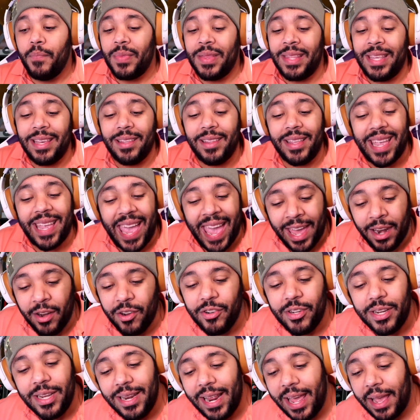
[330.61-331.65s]
dealing
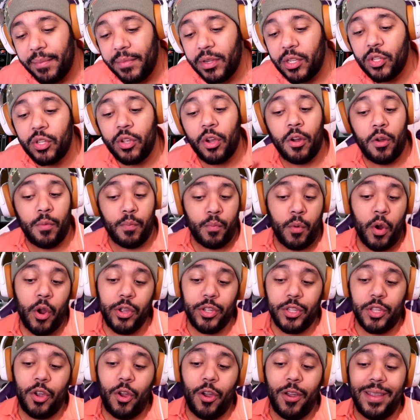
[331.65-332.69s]
energy damage to her
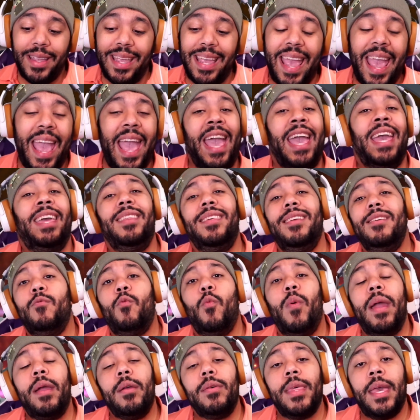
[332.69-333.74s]
marked target
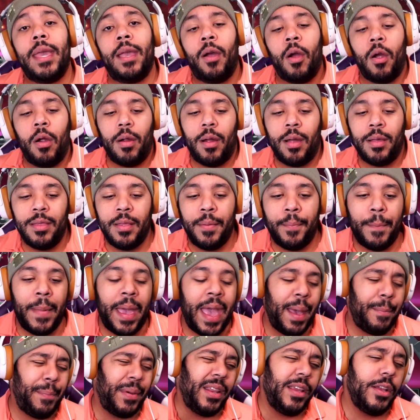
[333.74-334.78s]
anywhere they are on the
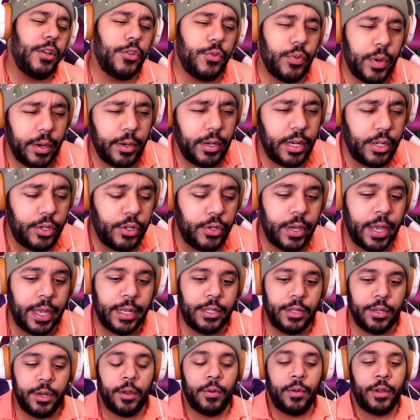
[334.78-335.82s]
map. And here's what I need you guys
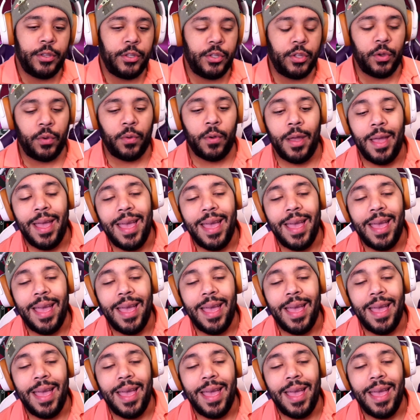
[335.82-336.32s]
to notice too.